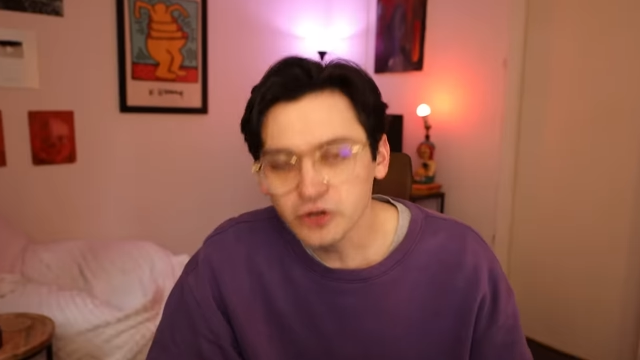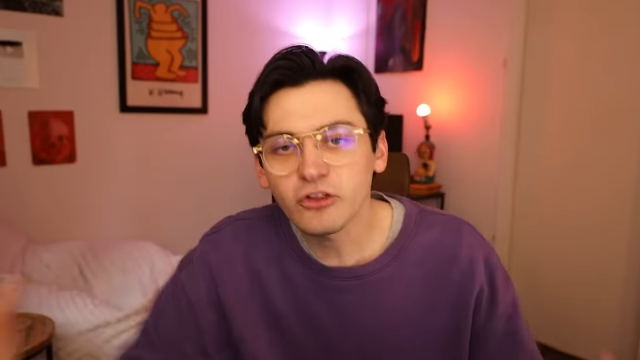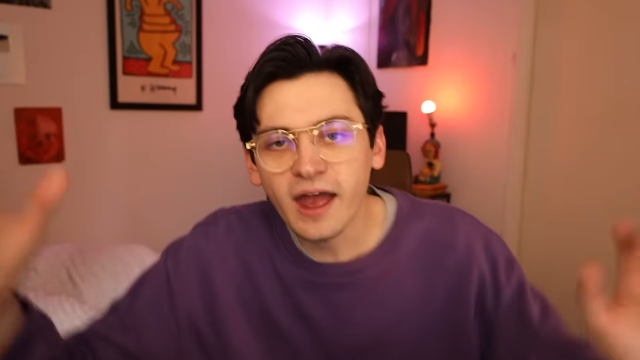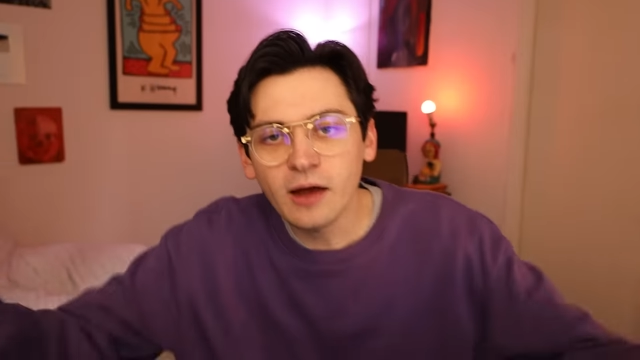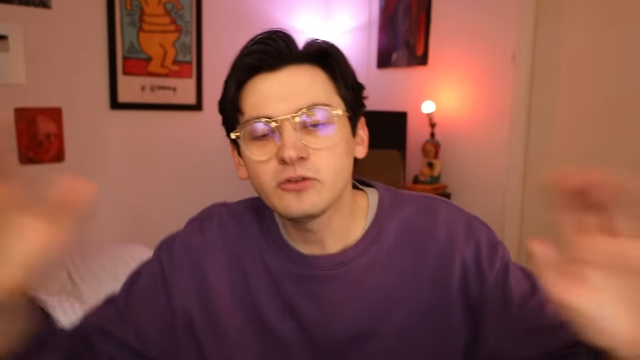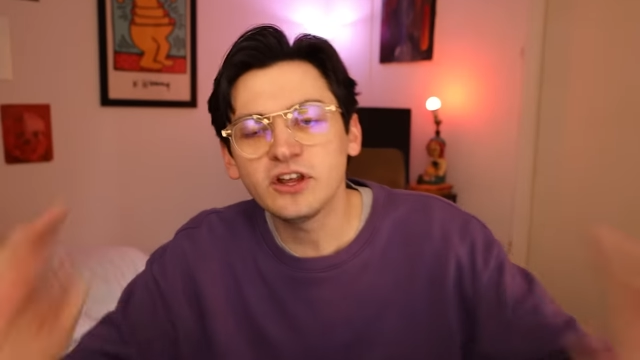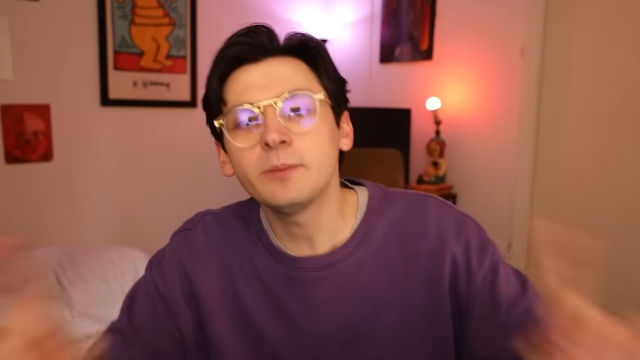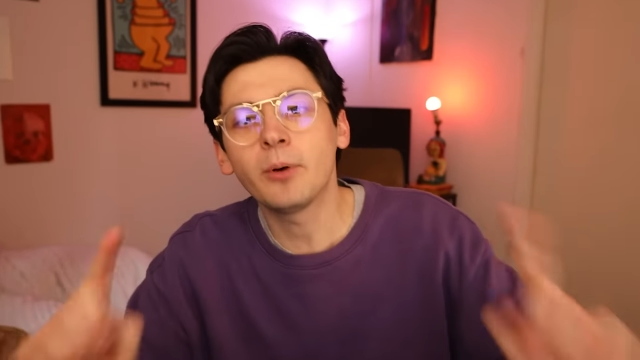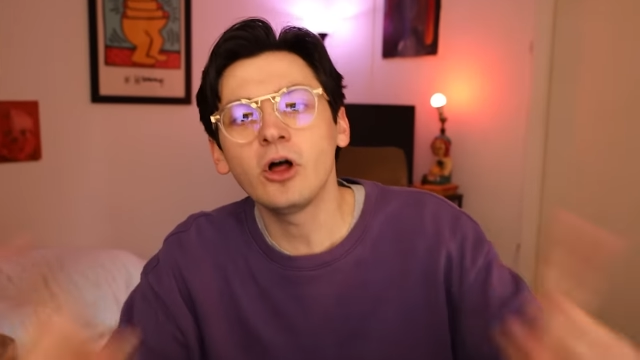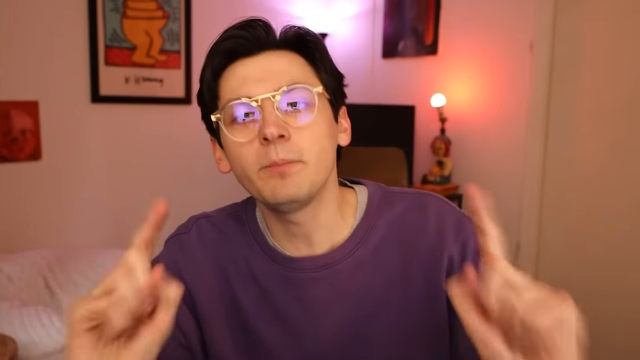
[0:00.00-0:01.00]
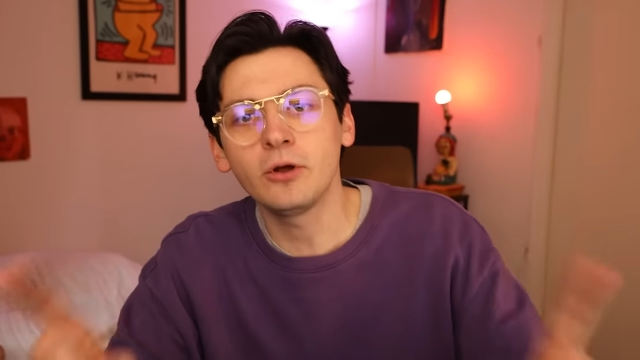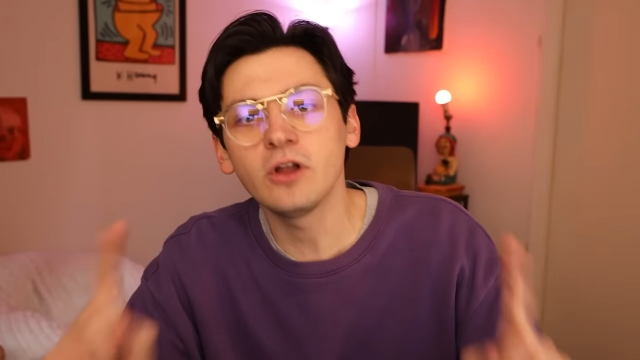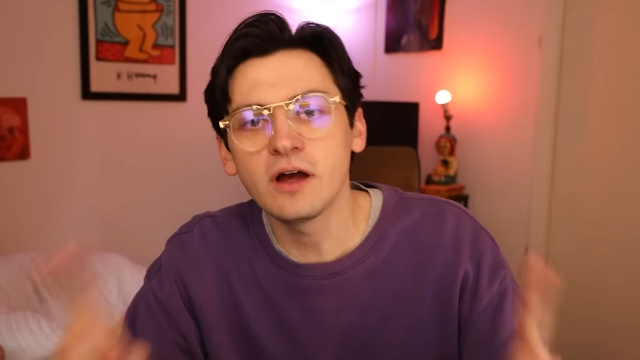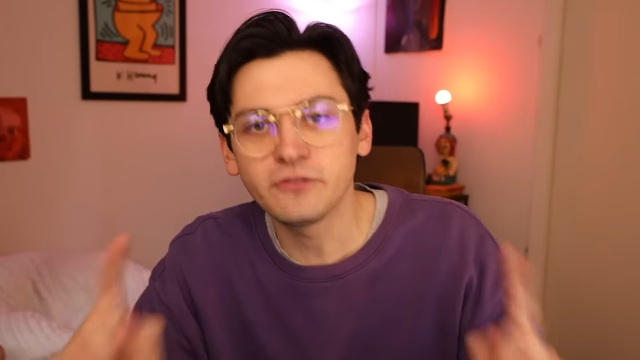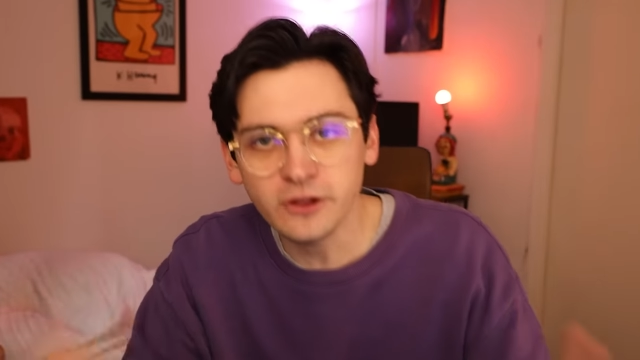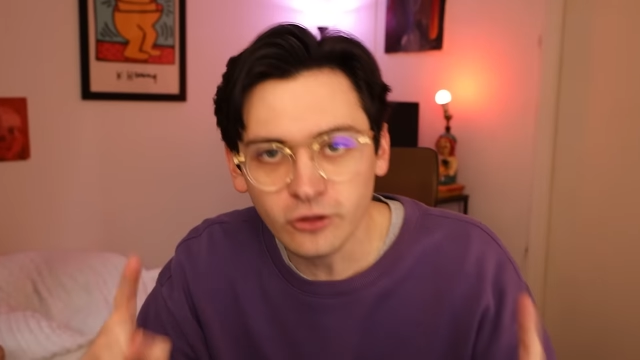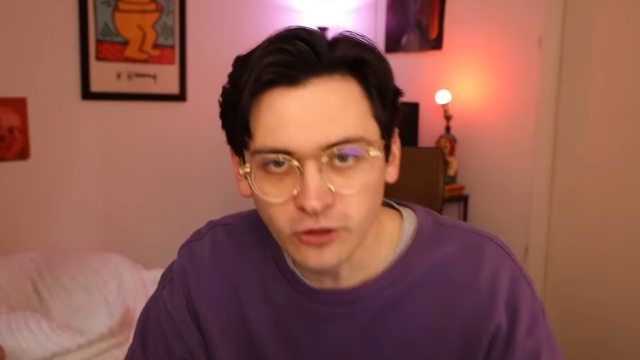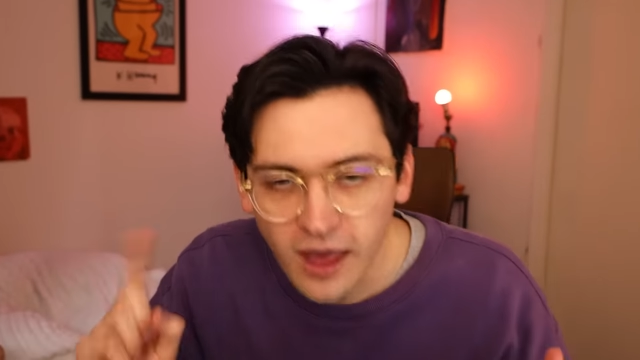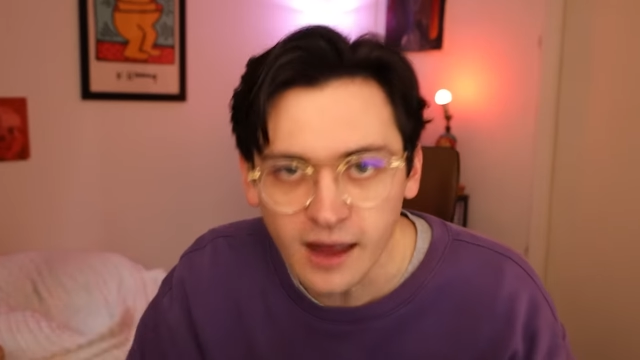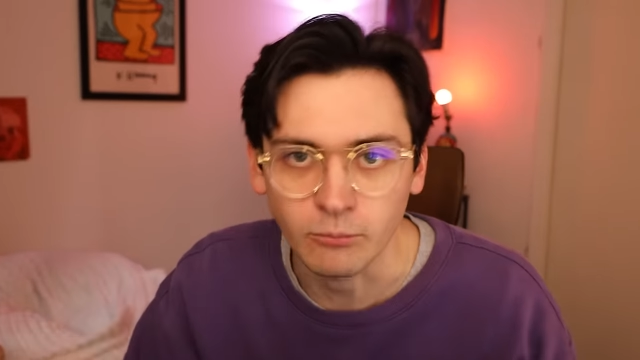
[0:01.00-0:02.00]
just how did Paul pull off these
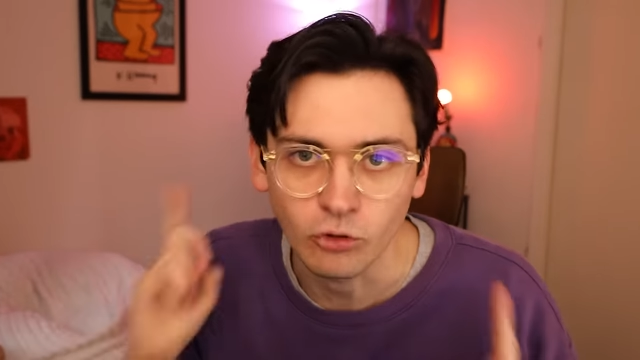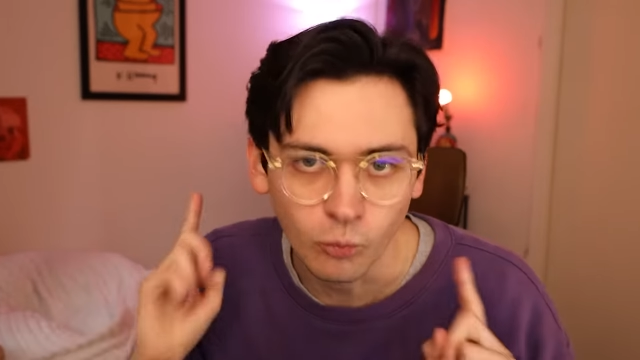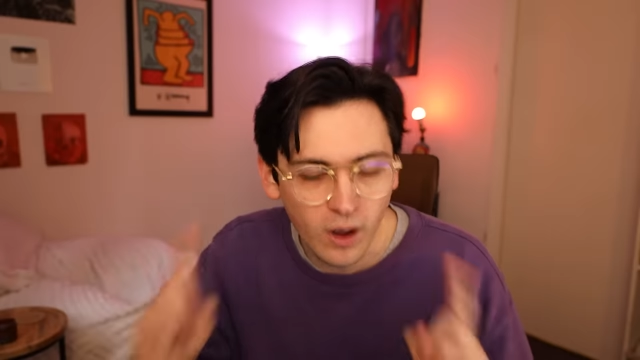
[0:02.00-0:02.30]
scams?